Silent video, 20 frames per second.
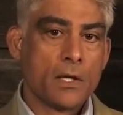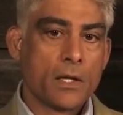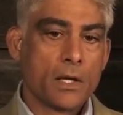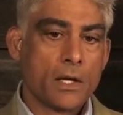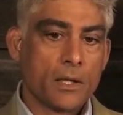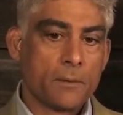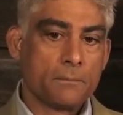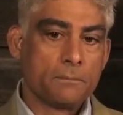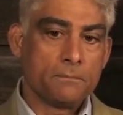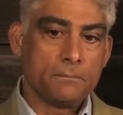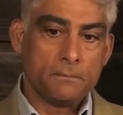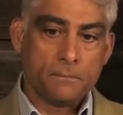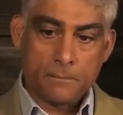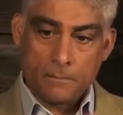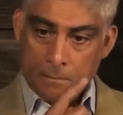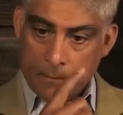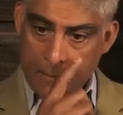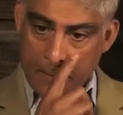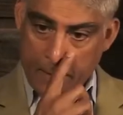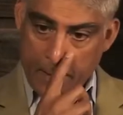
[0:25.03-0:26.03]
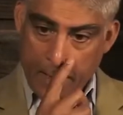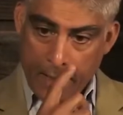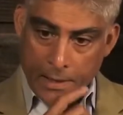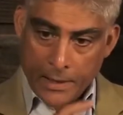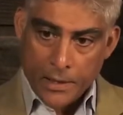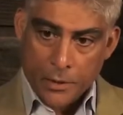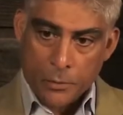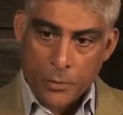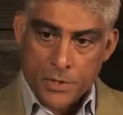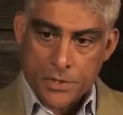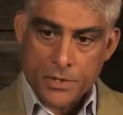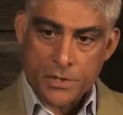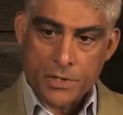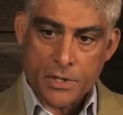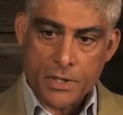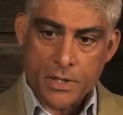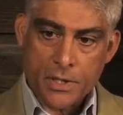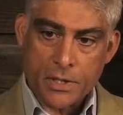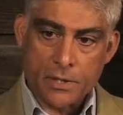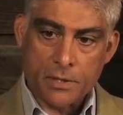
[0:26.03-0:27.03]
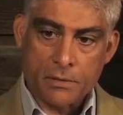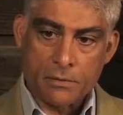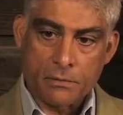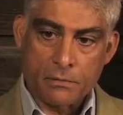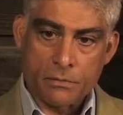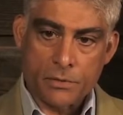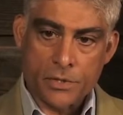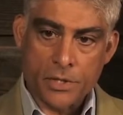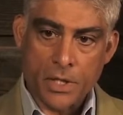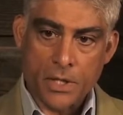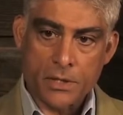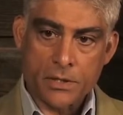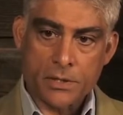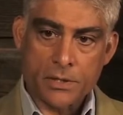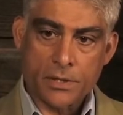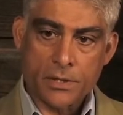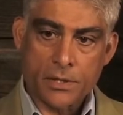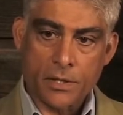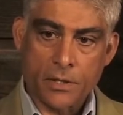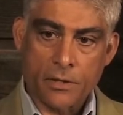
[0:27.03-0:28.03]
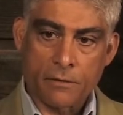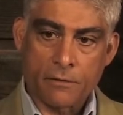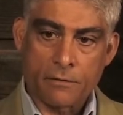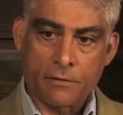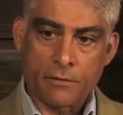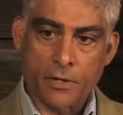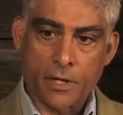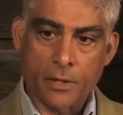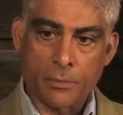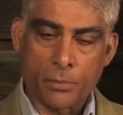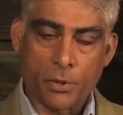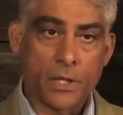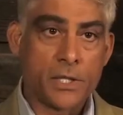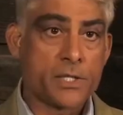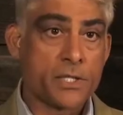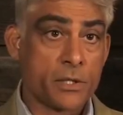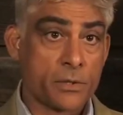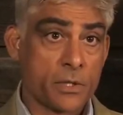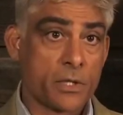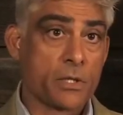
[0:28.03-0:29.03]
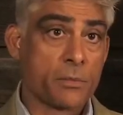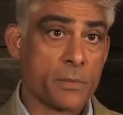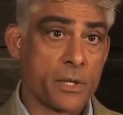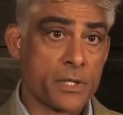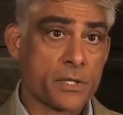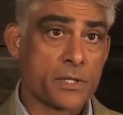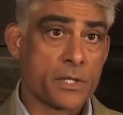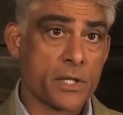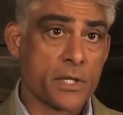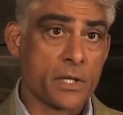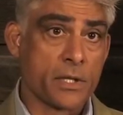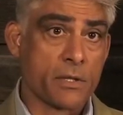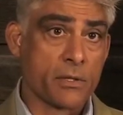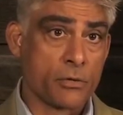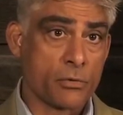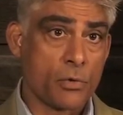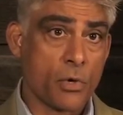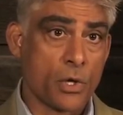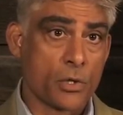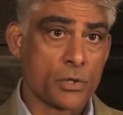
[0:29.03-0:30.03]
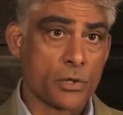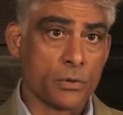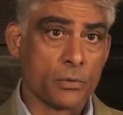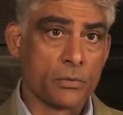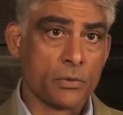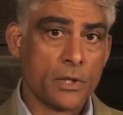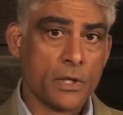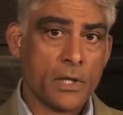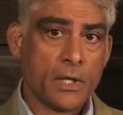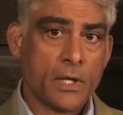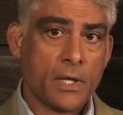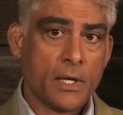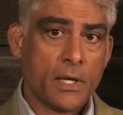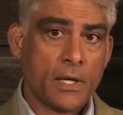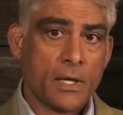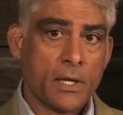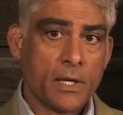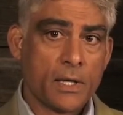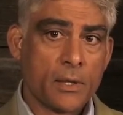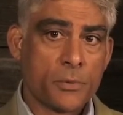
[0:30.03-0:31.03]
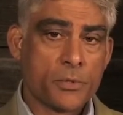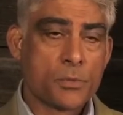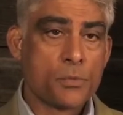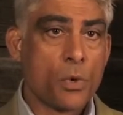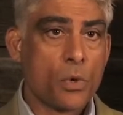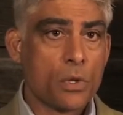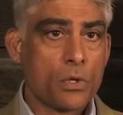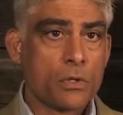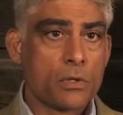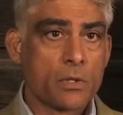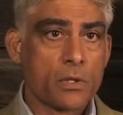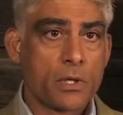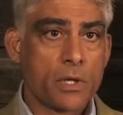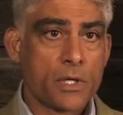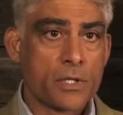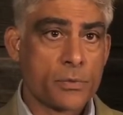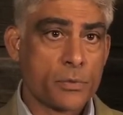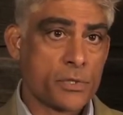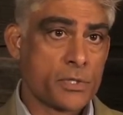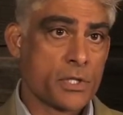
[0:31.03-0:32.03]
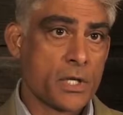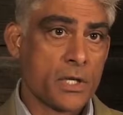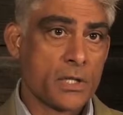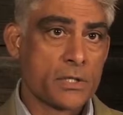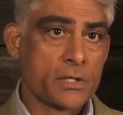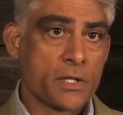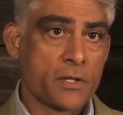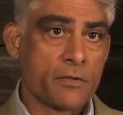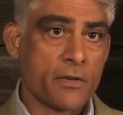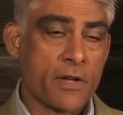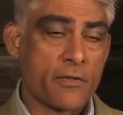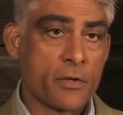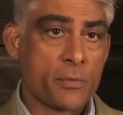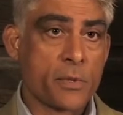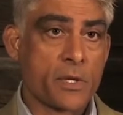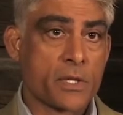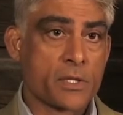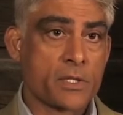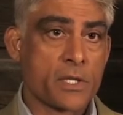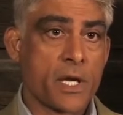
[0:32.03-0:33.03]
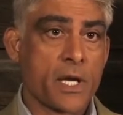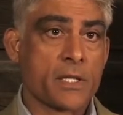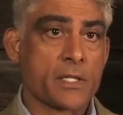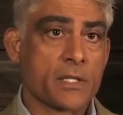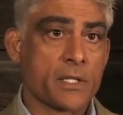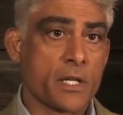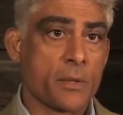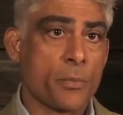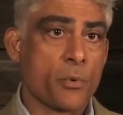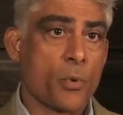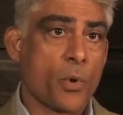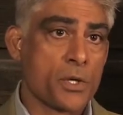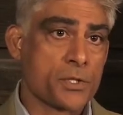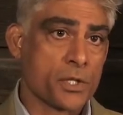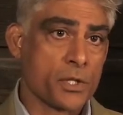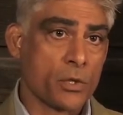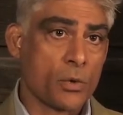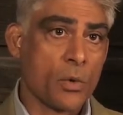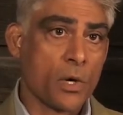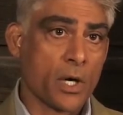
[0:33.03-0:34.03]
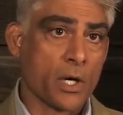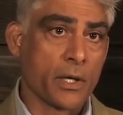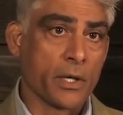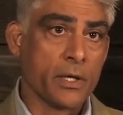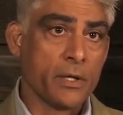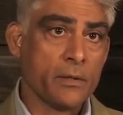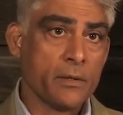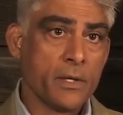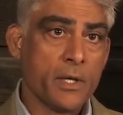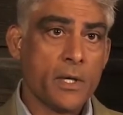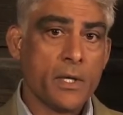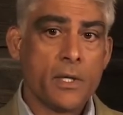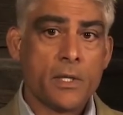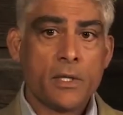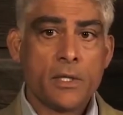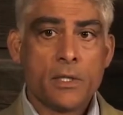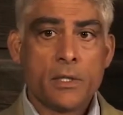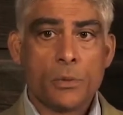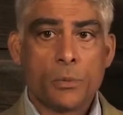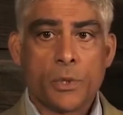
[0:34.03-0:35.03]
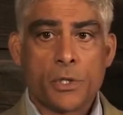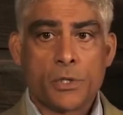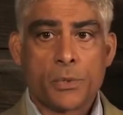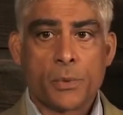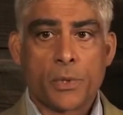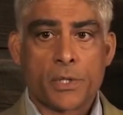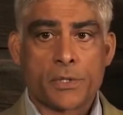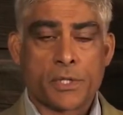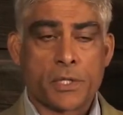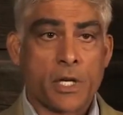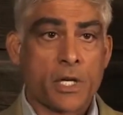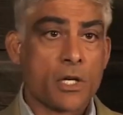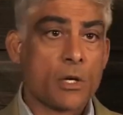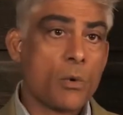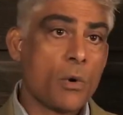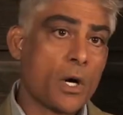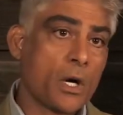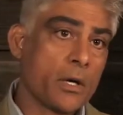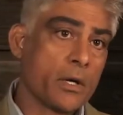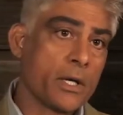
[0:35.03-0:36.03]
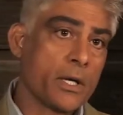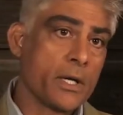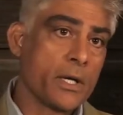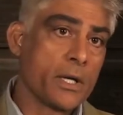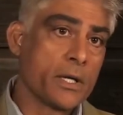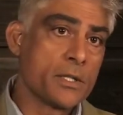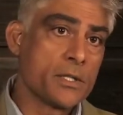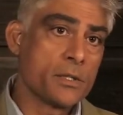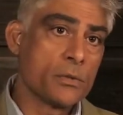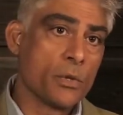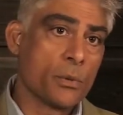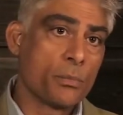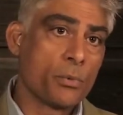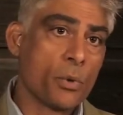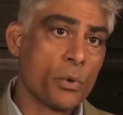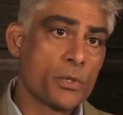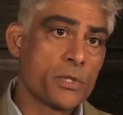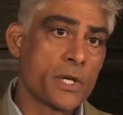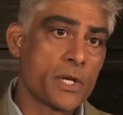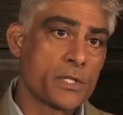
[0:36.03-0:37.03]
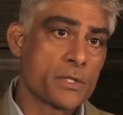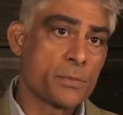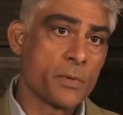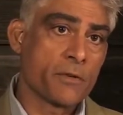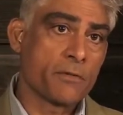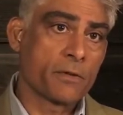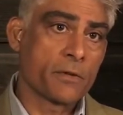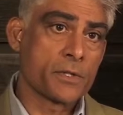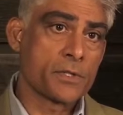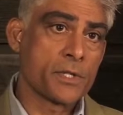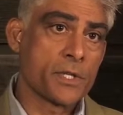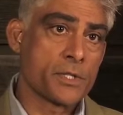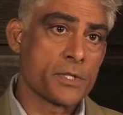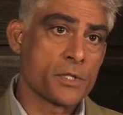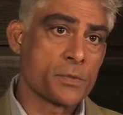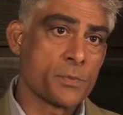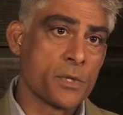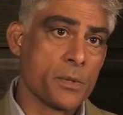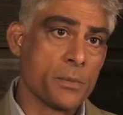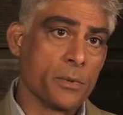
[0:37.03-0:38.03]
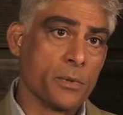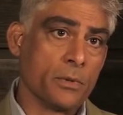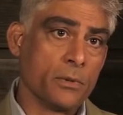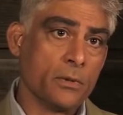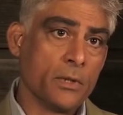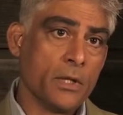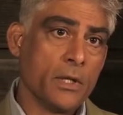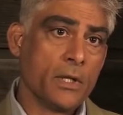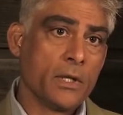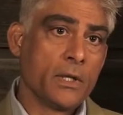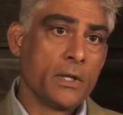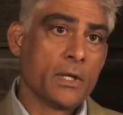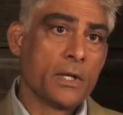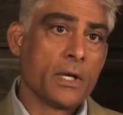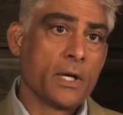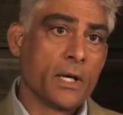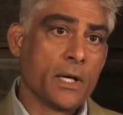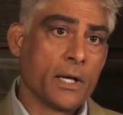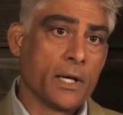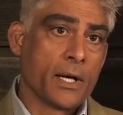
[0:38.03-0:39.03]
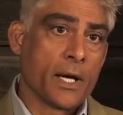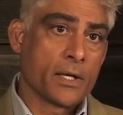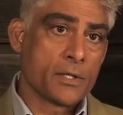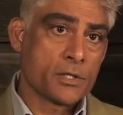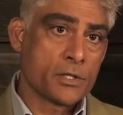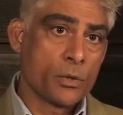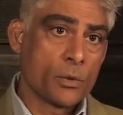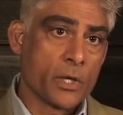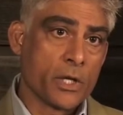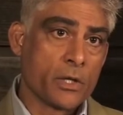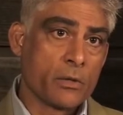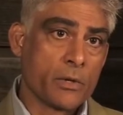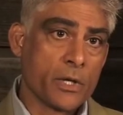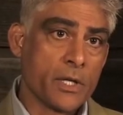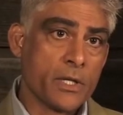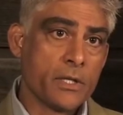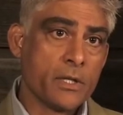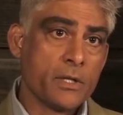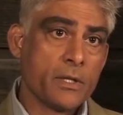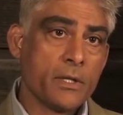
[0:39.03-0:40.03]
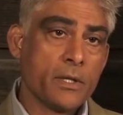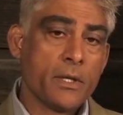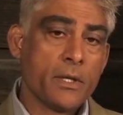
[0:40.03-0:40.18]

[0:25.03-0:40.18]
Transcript: Alan, it wasn't a result of policing within the big city in Toronto. It was more as a result of having been assigned to the Ipperwash Inquiry, which was an inquiry into a protest by First Nations people at Stony Creek.